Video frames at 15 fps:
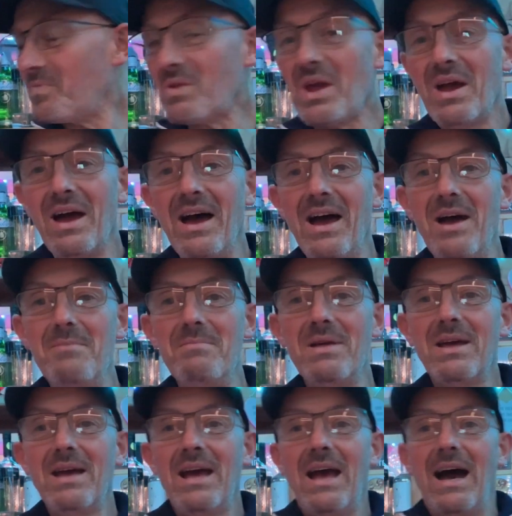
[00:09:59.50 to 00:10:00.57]
And
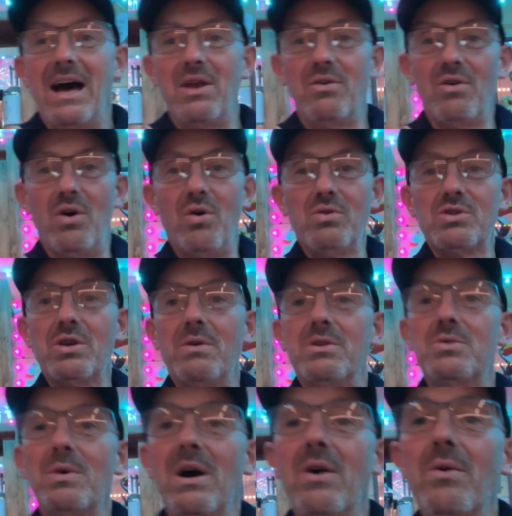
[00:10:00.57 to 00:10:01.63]
also as
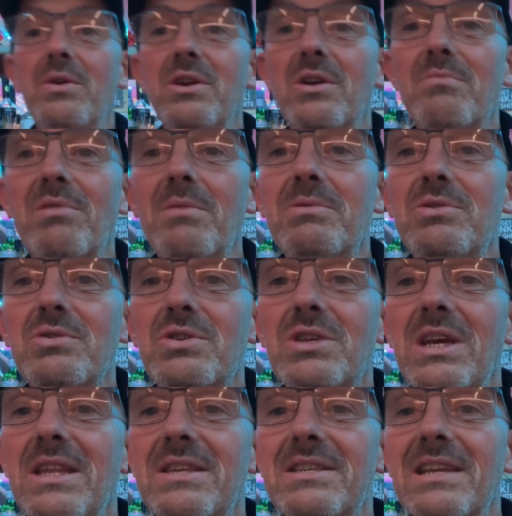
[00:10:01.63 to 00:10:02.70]
well, you can probably just see
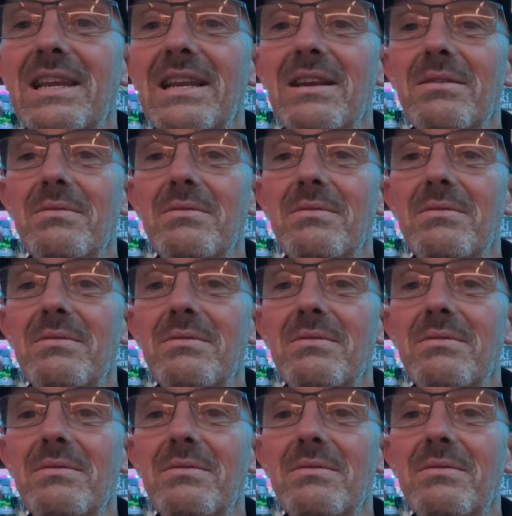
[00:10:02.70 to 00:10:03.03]
there's a little,